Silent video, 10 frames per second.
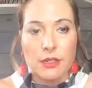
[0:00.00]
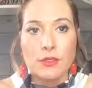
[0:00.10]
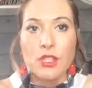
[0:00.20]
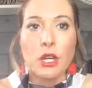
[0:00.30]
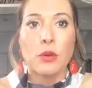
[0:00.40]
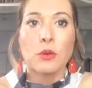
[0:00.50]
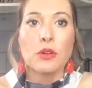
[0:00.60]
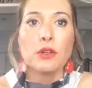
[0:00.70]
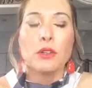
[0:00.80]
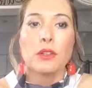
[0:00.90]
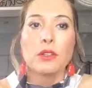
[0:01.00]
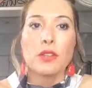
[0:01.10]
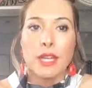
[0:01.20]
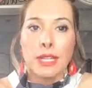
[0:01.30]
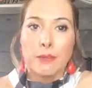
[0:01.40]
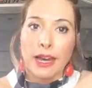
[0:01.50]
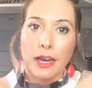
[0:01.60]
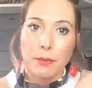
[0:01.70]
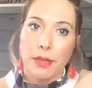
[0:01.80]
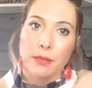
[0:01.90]
So think
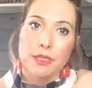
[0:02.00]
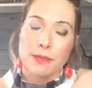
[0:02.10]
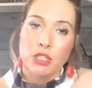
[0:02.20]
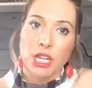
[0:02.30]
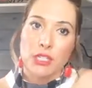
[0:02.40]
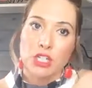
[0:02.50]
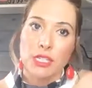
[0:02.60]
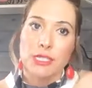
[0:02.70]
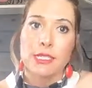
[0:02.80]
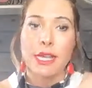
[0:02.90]
about people's objections